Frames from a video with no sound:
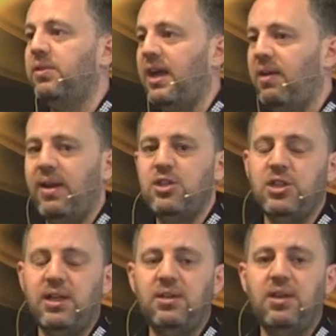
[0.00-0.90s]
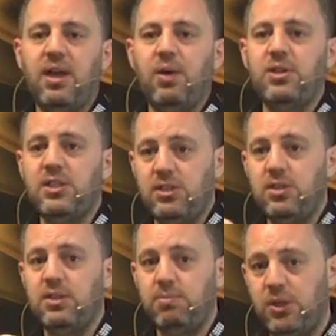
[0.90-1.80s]
the Air engine, which is
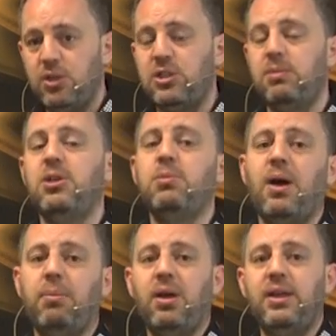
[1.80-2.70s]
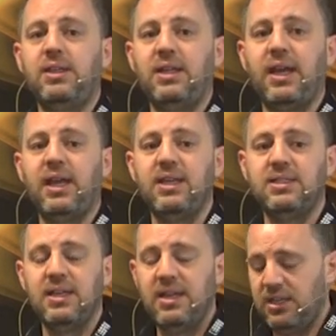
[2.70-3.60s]
using pure GPU pipelining in that
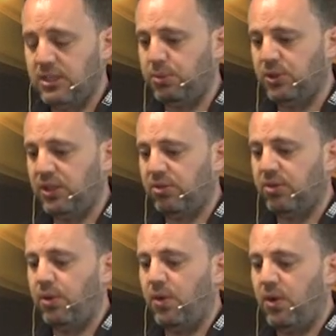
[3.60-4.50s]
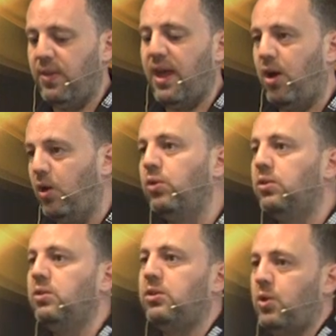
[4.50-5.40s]
case, to push it through, on that
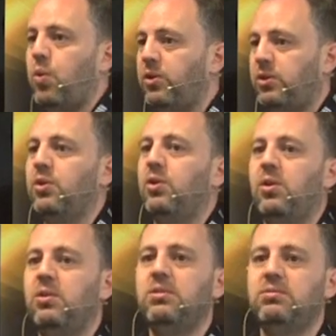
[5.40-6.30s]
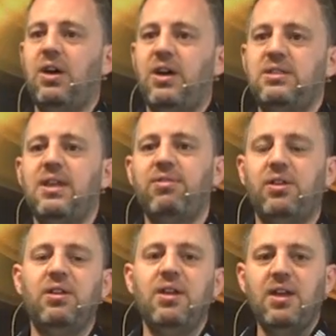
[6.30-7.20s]
old quad-core
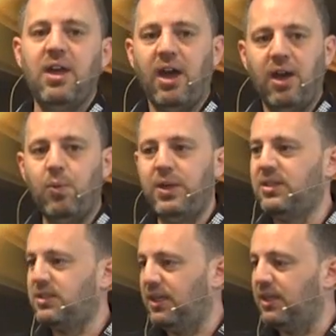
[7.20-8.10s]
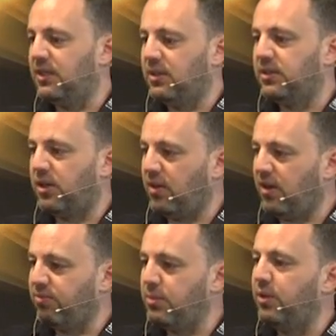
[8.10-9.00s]
i7, we see the
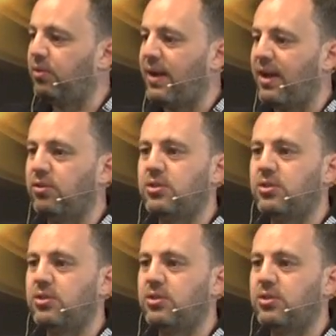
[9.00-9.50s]
graph move around